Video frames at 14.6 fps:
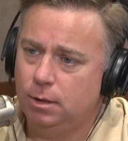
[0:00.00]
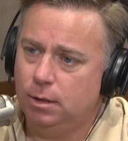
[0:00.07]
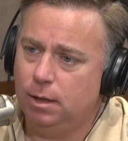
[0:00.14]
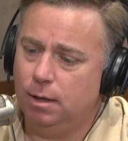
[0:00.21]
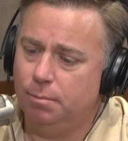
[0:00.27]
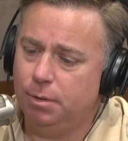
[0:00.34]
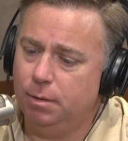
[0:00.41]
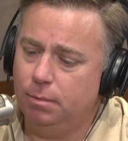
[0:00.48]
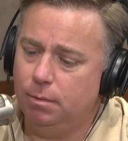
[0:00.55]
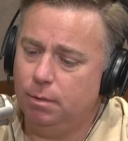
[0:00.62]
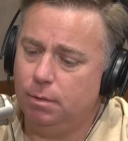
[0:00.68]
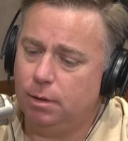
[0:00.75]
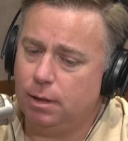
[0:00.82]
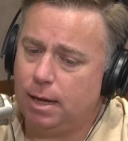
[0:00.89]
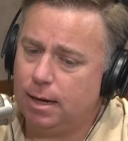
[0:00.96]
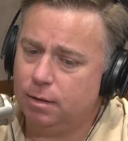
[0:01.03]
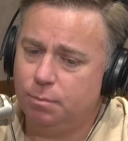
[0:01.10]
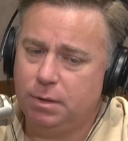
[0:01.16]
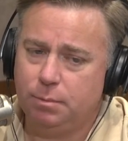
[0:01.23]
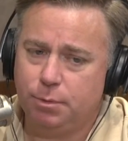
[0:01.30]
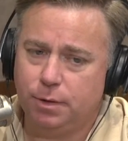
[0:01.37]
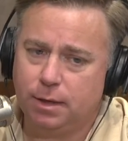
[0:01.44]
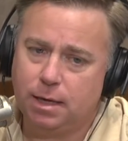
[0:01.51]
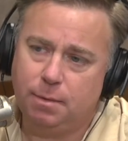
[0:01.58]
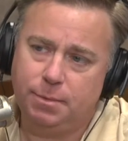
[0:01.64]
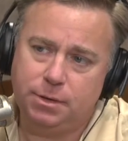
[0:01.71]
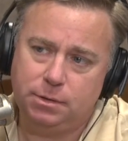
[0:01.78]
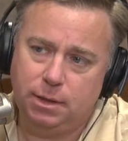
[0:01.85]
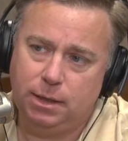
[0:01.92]
Um, but a lot of the people that
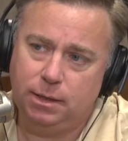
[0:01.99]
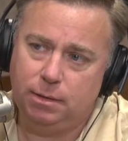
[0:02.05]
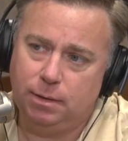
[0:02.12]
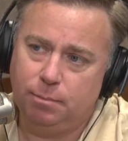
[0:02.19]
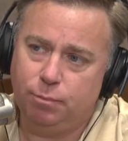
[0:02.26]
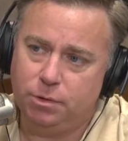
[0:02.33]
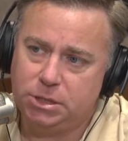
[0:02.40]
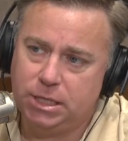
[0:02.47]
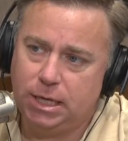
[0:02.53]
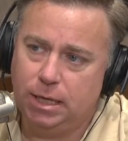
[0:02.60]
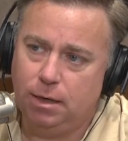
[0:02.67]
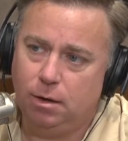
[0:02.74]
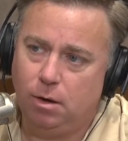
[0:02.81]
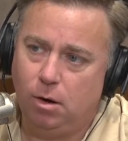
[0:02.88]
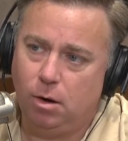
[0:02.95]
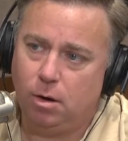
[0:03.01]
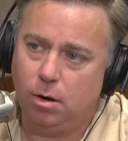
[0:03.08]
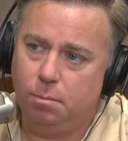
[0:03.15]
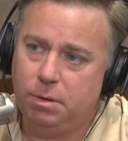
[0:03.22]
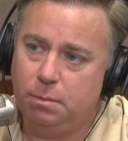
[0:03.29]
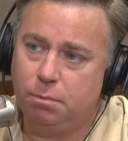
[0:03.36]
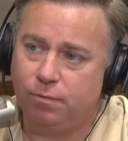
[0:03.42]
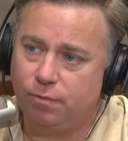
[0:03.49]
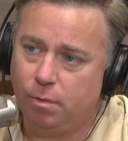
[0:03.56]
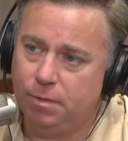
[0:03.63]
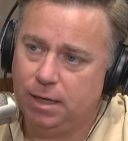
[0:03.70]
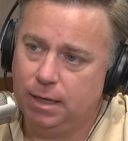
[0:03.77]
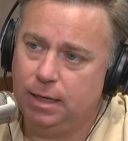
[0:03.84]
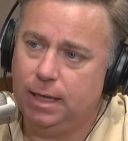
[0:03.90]
come in and, and present are people
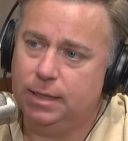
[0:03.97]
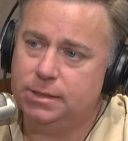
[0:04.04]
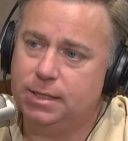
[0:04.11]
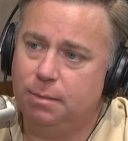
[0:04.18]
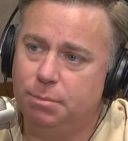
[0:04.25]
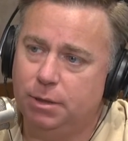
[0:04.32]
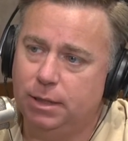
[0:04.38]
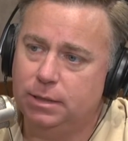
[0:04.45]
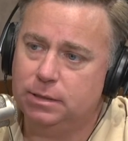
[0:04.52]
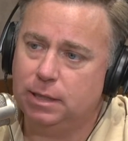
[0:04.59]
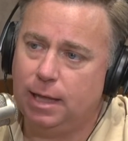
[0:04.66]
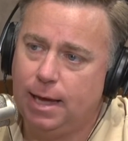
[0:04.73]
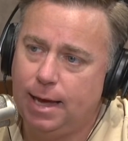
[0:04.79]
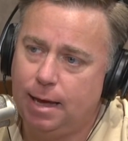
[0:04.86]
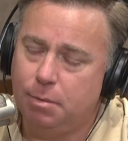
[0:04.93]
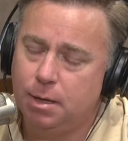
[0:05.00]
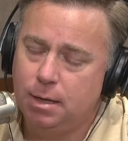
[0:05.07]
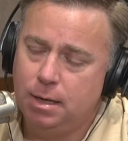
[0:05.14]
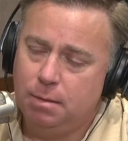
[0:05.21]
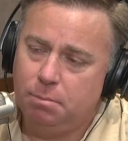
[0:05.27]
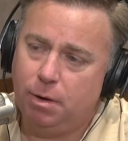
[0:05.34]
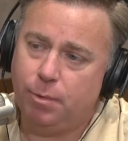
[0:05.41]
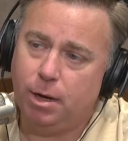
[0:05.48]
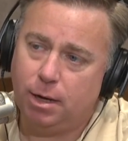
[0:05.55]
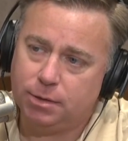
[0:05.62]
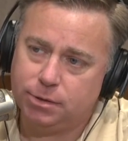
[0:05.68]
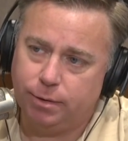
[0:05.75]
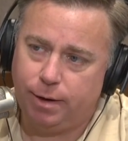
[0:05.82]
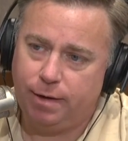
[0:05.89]
from the Indiana State Police Lab, but we
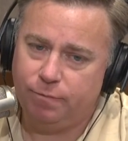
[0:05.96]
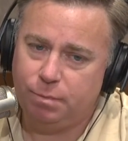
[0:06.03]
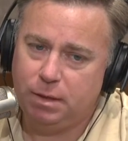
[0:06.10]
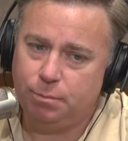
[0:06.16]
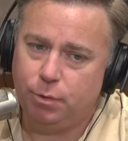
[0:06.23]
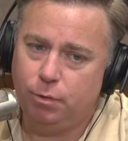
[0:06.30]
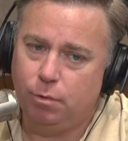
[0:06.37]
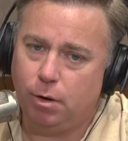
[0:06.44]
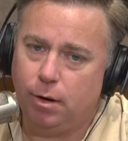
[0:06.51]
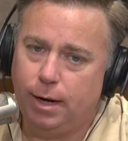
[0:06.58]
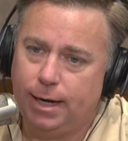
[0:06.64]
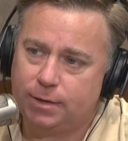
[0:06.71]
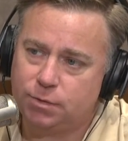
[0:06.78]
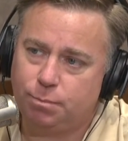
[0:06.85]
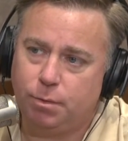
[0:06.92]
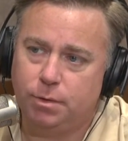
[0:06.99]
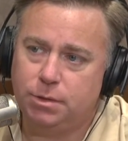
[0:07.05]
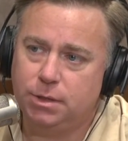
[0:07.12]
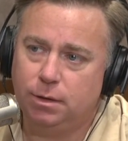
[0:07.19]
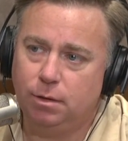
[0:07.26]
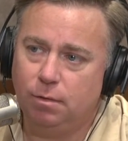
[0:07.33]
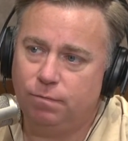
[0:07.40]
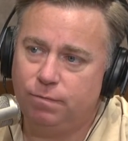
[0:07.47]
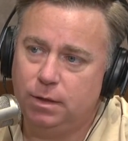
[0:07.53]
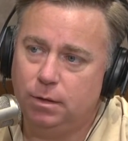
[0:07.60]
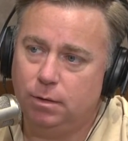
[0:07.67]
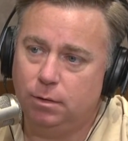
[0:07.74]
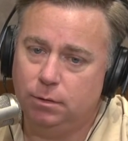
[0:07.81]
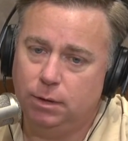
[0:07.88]
also have people who are experts in their
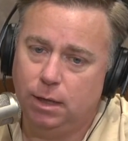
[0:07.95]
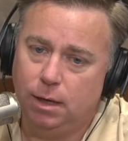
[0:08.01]
field.